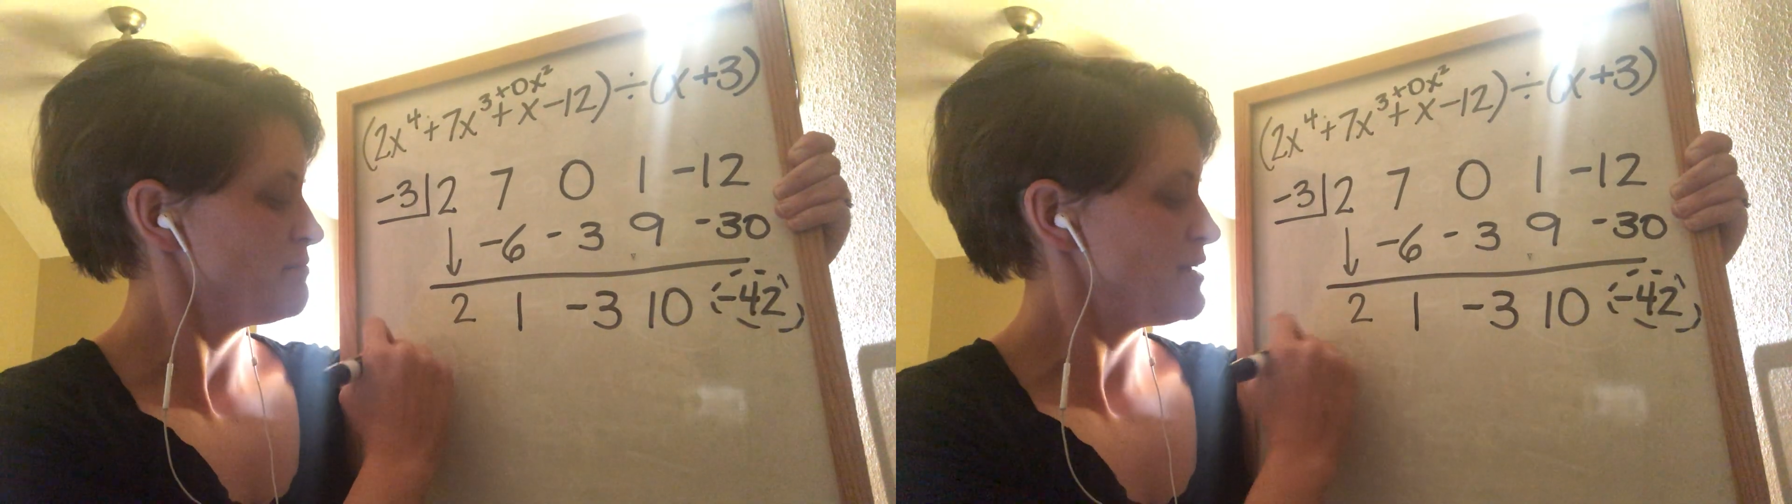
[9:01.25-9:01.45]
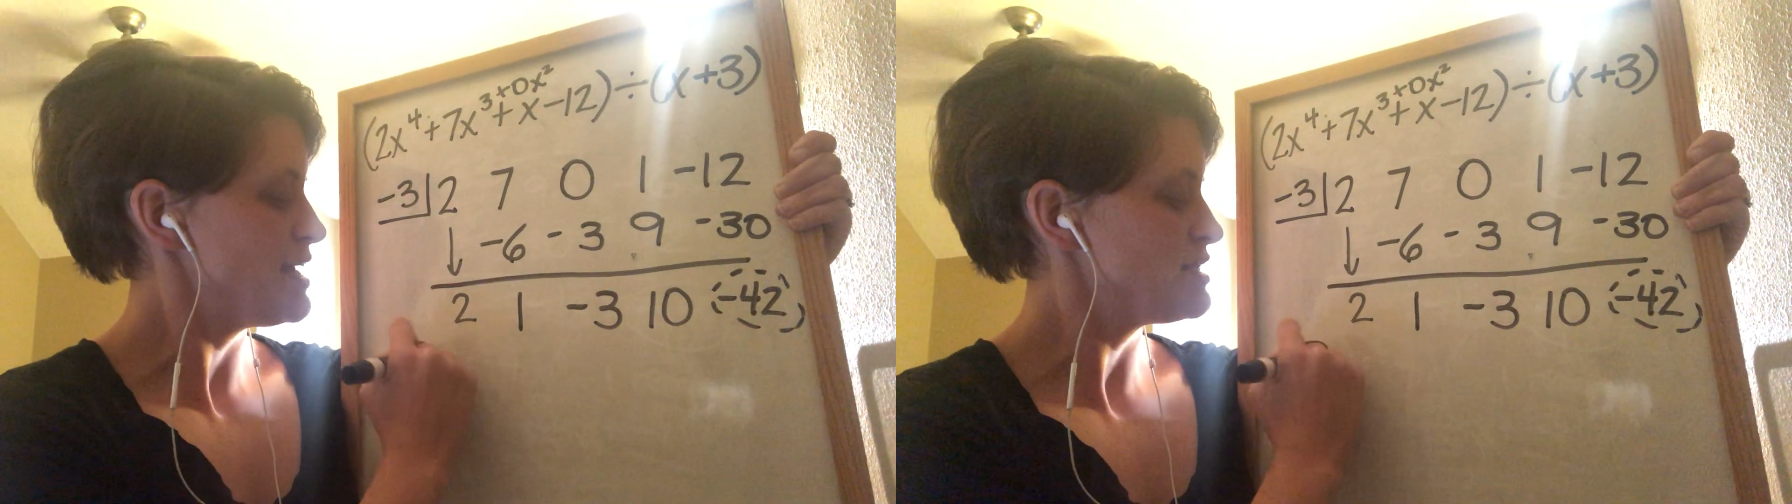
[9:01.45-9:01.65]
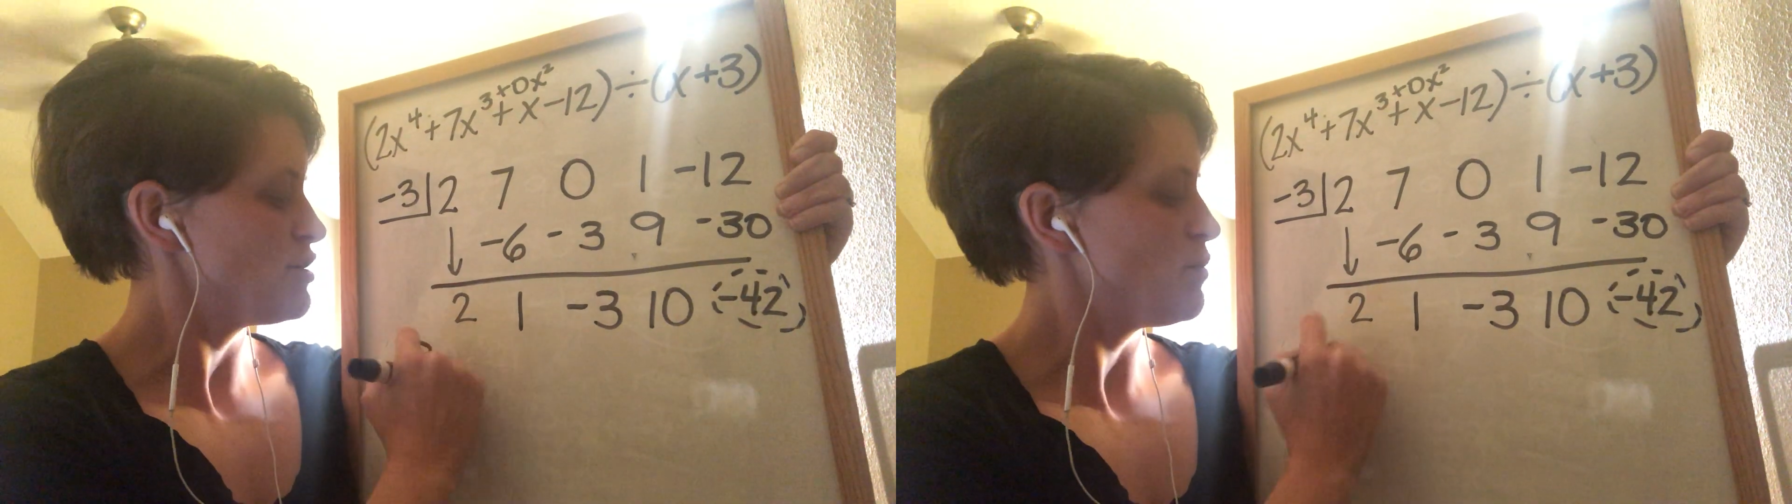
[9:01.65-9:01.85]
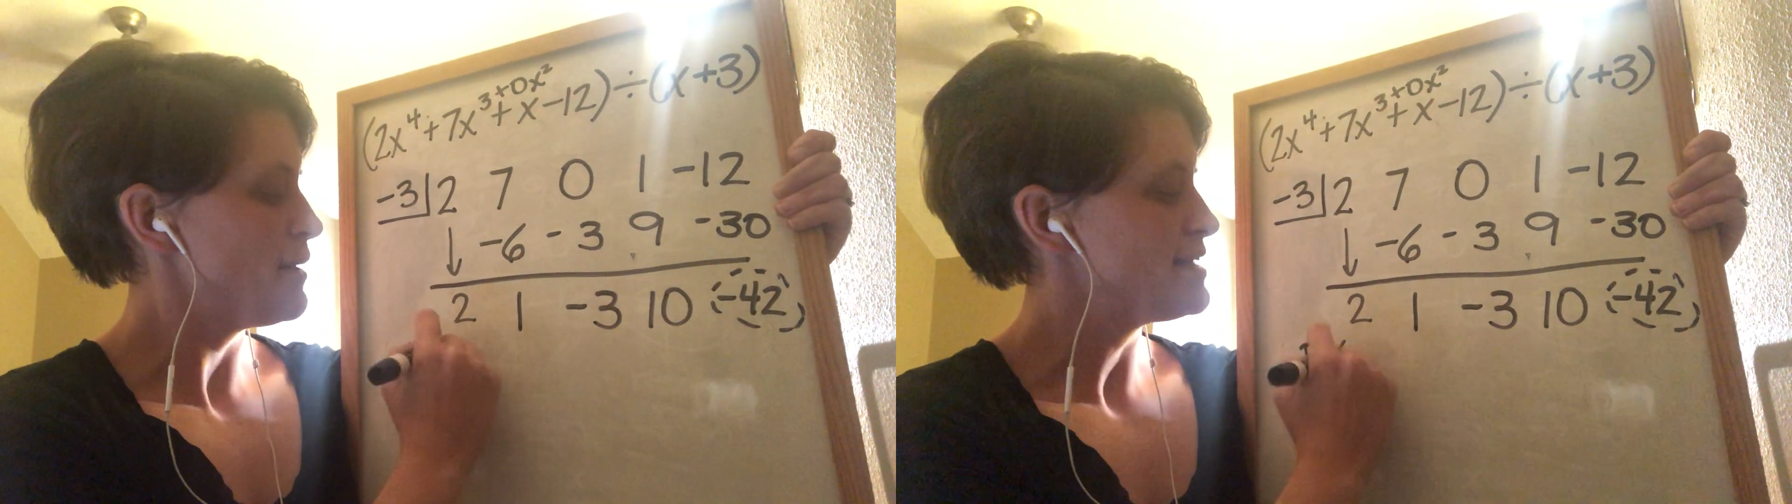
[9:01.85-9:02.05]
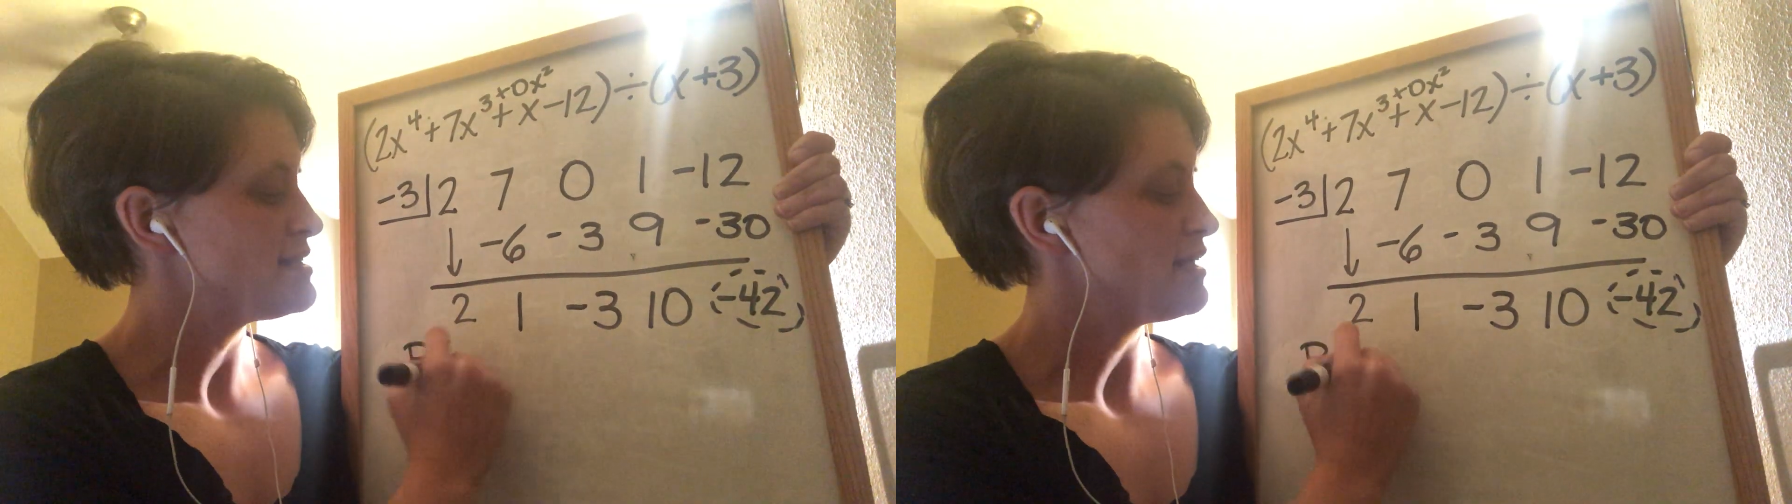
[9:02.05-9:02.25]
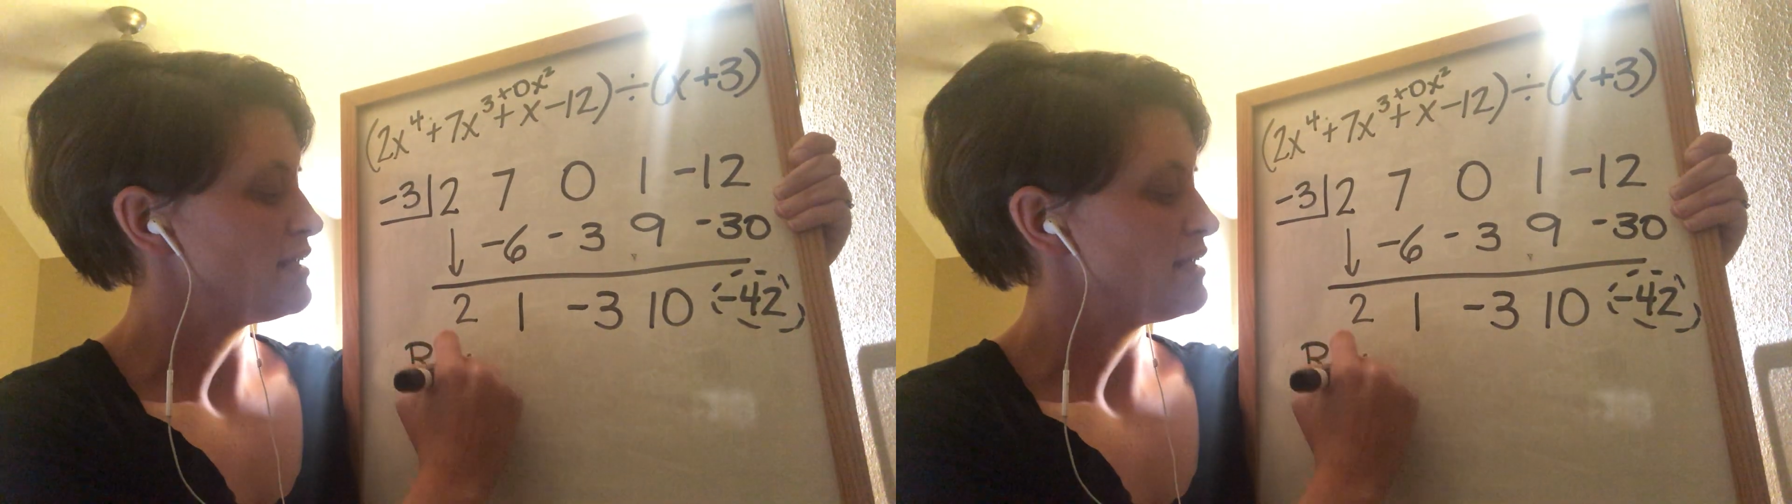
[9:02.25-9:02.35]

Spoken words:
It's always the